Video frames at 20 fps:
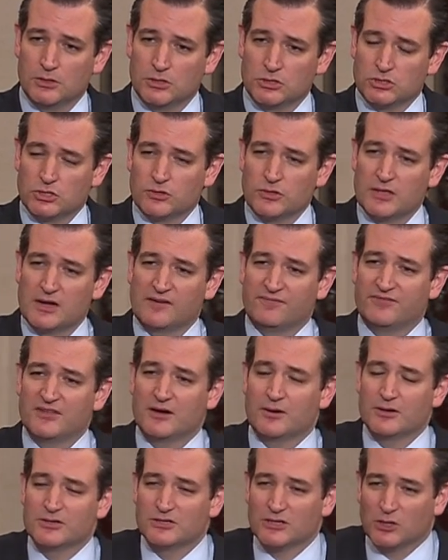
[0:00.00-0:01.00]
so that if
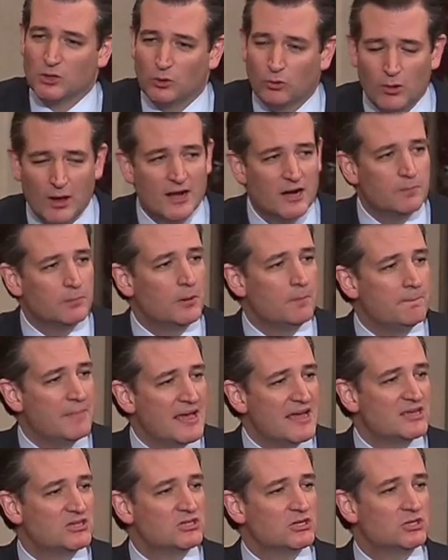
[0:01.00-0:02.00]
there is a credible
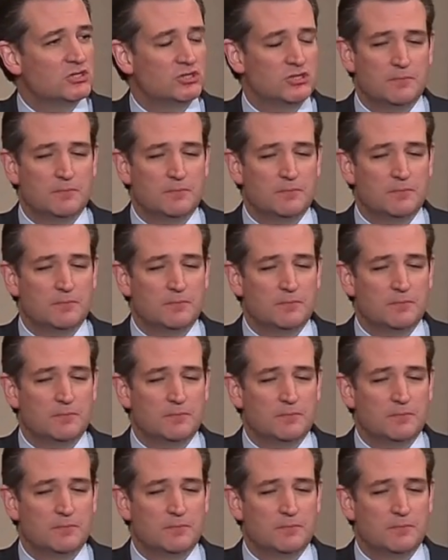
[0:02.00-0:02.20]
basis